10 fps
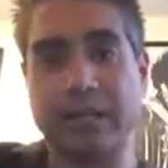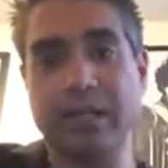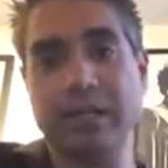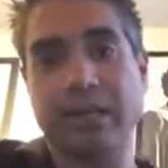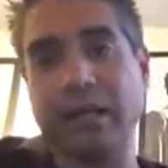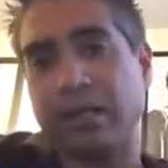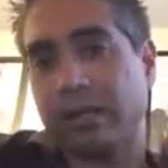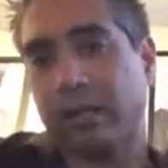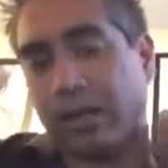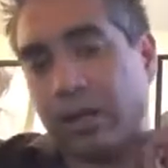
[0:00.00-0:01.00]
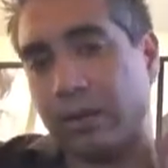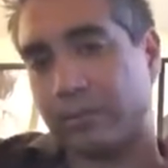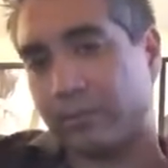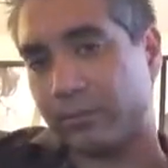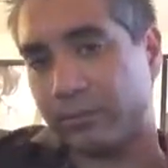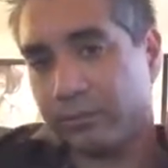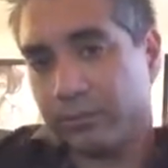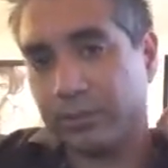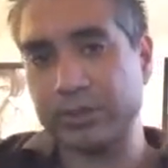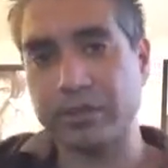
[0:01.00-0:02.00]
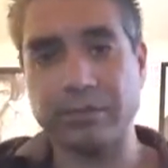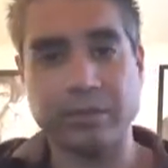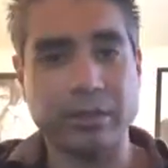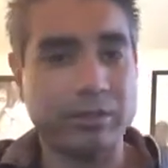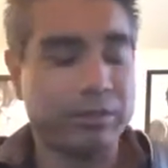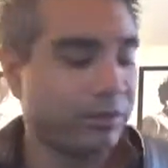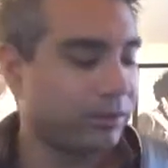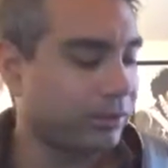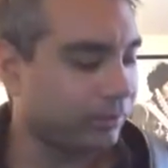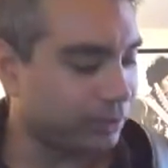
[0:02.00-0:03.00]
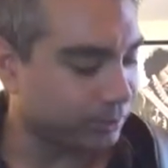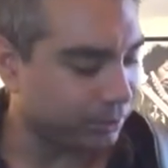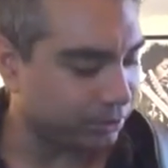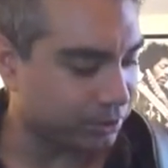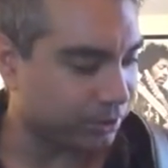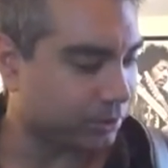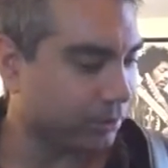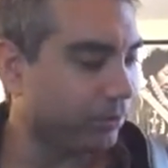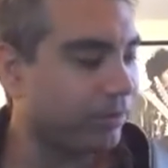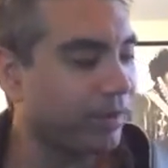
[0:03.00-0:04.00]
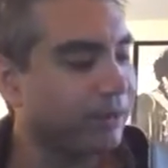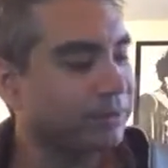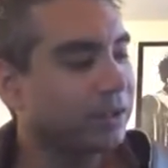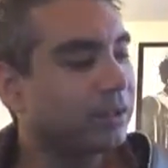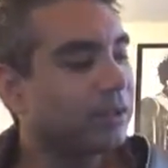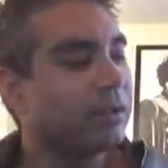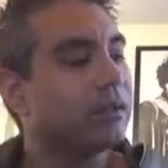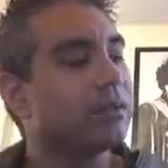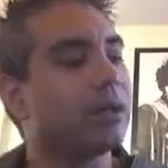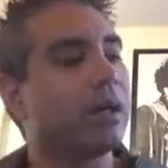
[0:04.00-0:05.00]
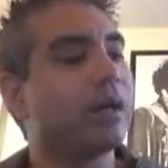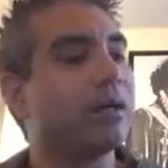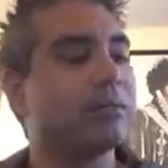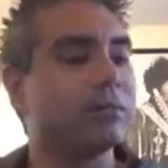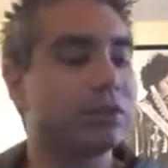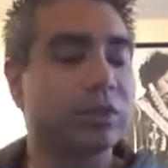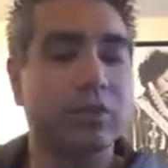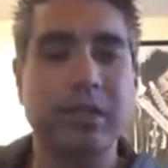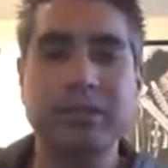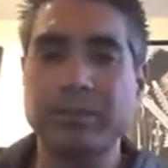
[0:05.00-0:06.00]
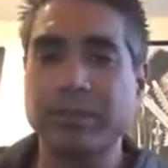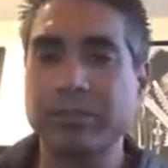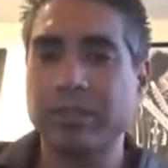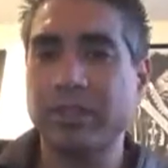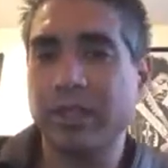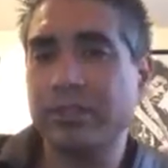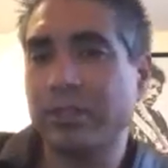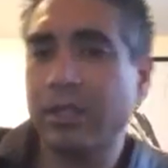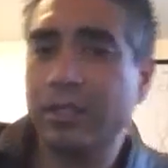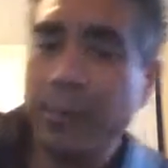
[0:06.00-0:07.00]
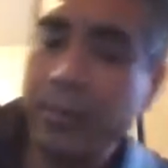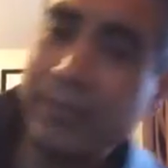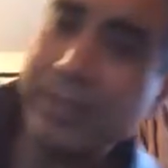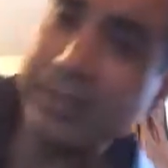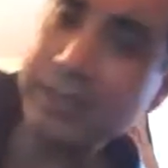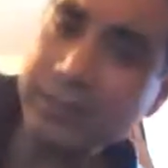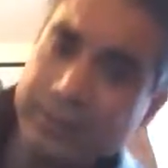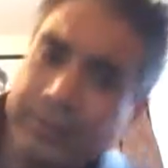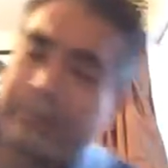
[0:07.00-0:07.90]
and then recently my luthier convinced me to use 6105s. So that's a couple of ideas